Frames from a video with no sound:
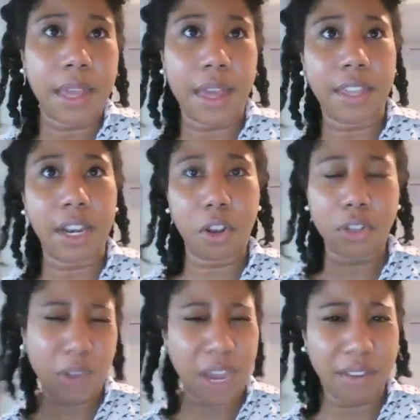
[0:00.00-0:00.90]
And then it
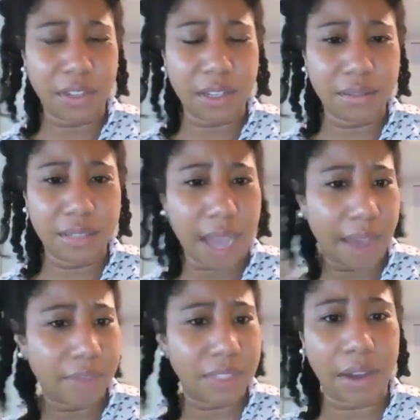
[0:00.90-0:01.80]
also kind of
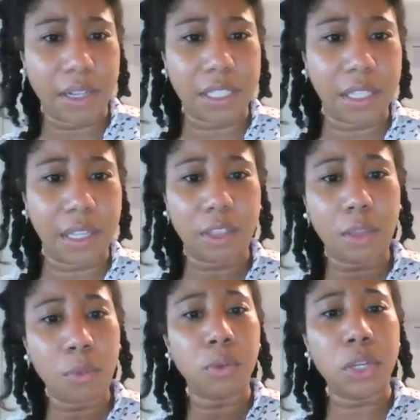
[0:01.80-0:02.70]
dives down into like
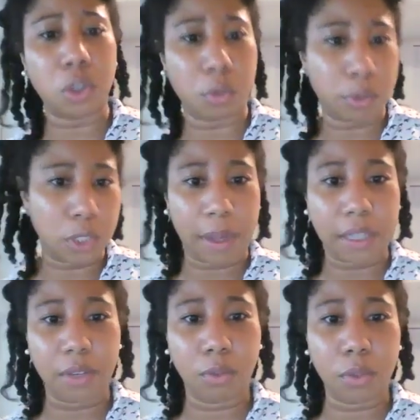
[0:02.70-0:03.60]
the more regional
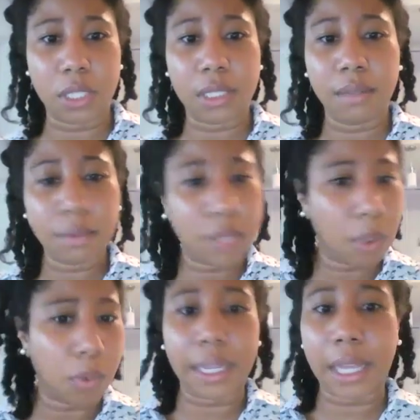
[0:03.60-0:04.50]
perspective, which is
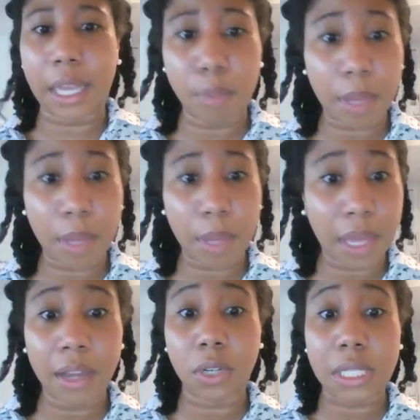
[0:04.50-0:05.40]
someone like
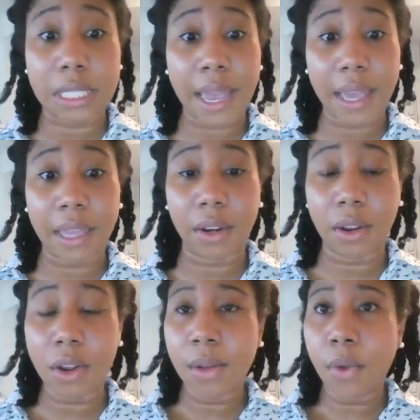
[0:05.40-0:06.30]
EPN or
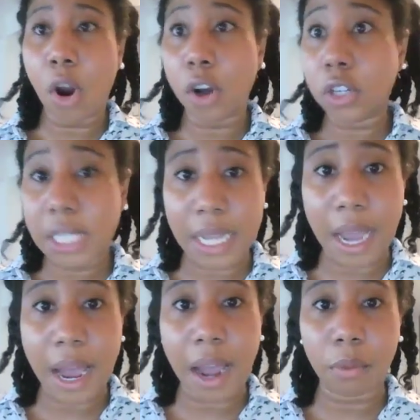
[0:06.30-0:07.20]
SCEN,
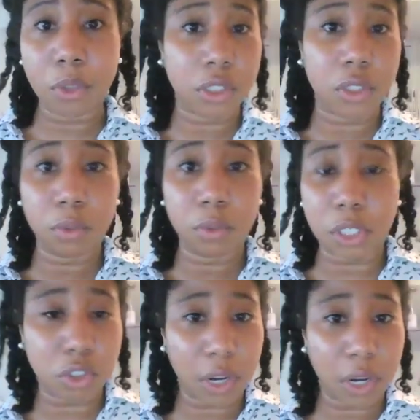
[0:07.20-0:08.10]
RTI, which is the
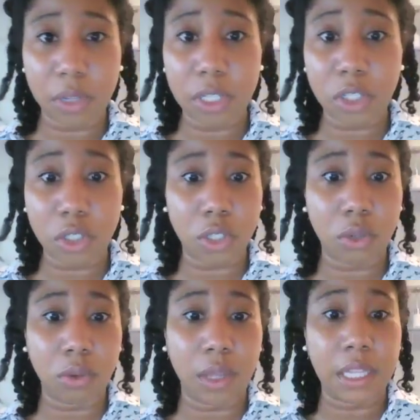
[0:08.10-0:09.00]
Research Triangle
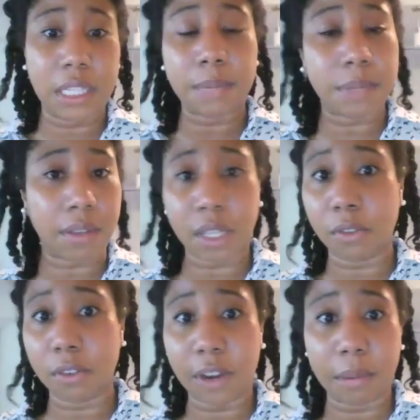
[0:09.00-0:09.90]
Institute and the Deep South
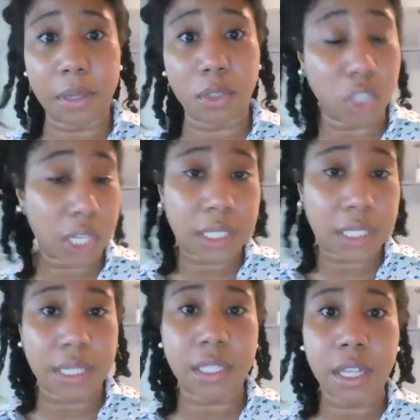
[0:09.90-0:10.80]
Center of Environmental
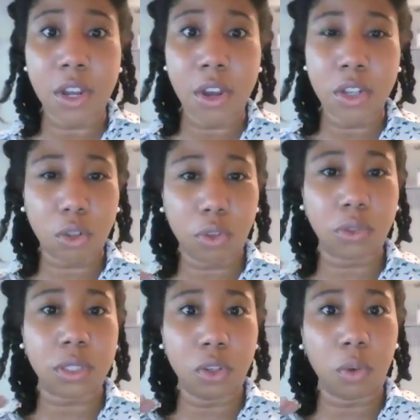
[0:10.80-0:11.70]
Justice. So
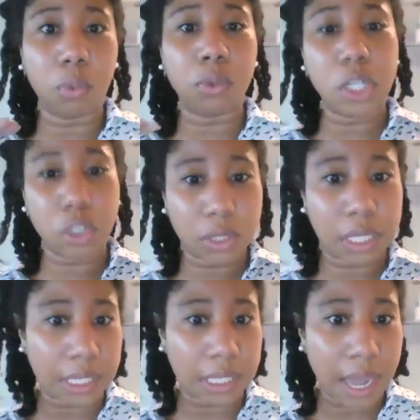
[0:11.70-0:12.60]
those, regional
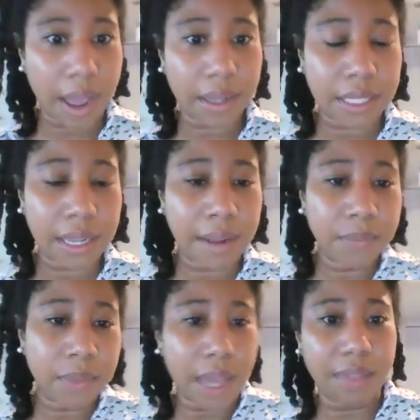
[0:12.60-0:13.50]
tic-tacs.
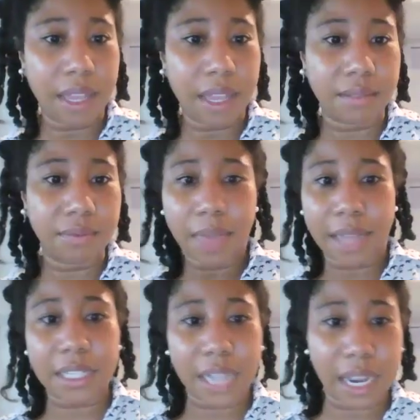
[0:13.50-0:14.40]
And then
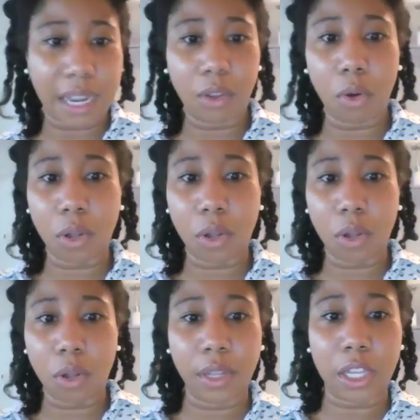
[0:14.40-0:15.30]
that state and local
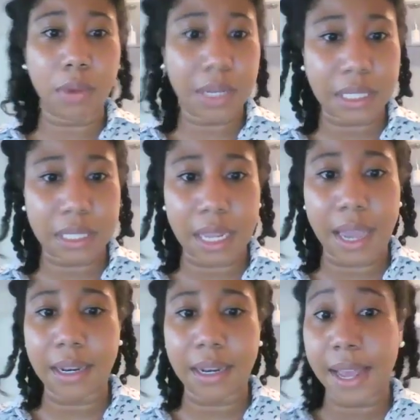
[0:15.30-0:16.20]
level, like
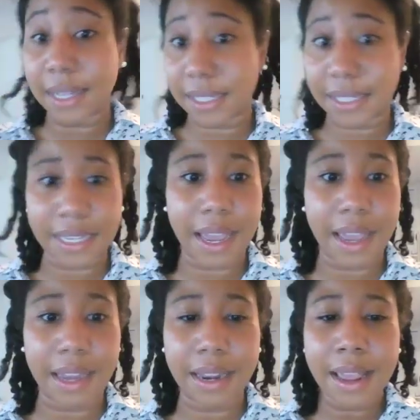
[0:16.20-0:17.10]
USCN,
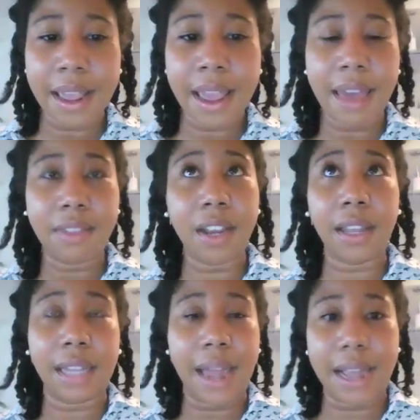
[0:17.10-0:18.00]
SSDN, and
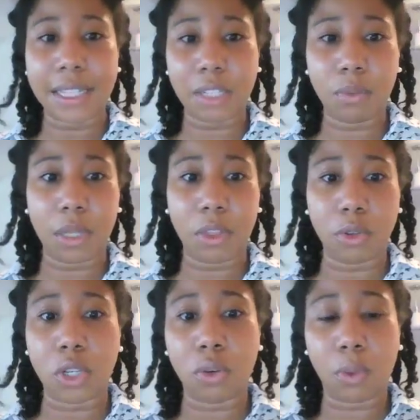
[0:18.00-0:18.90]
then lastly, really
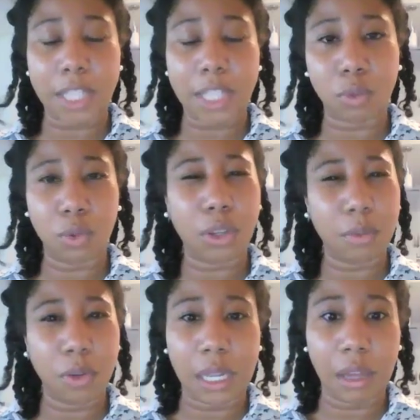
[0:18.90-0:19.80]
those grassroots
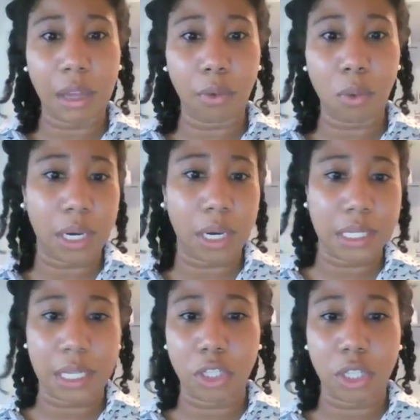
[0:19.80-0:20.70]
community level
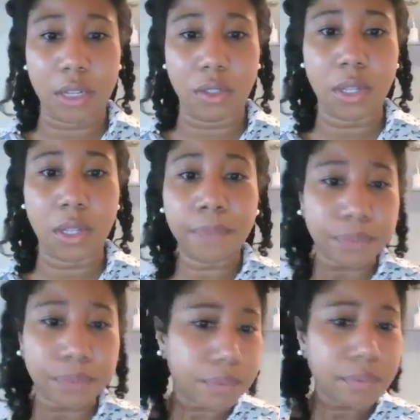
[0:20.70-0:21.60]
organizations
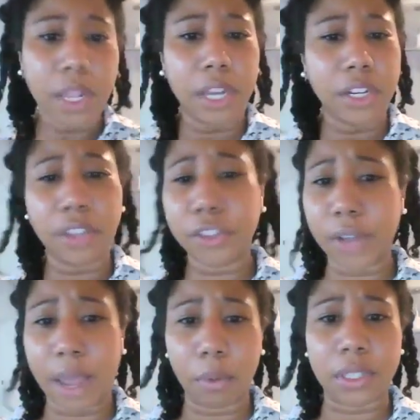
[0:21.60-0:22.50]
and other
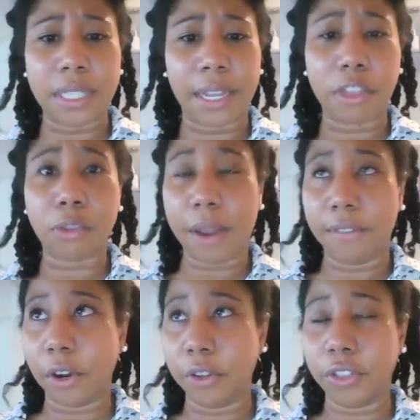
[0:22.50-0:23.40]
networks like
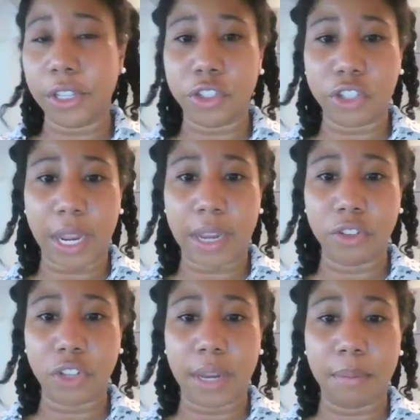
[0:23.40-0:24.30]
Thriving Earth
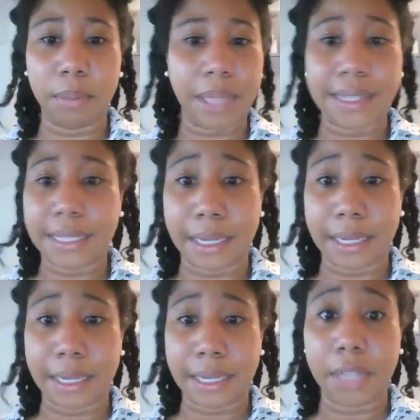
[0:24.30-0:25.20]
Exchange and Black
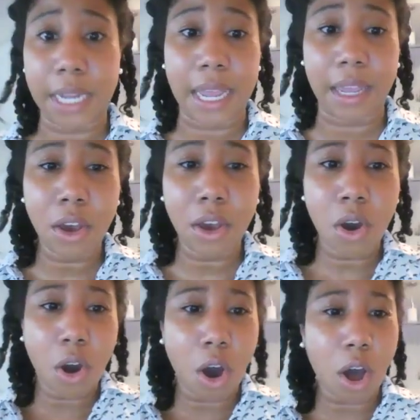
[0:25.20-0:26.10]
Sustainability Inc.
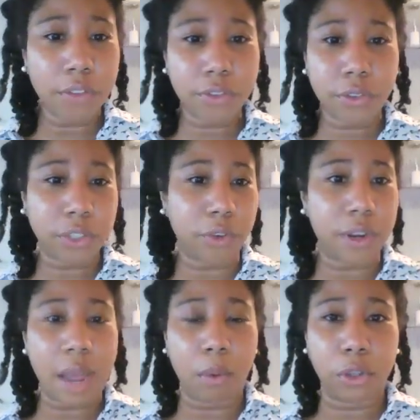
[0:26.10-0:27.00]
All of those
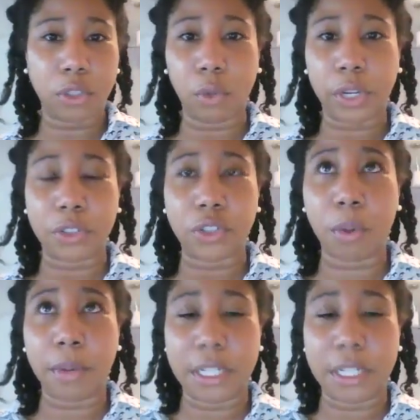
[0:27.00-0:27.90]
different networks work in
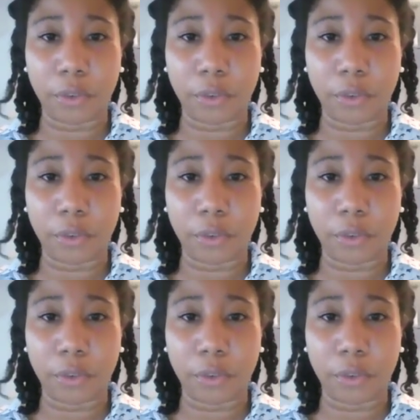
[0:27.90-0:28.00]
so many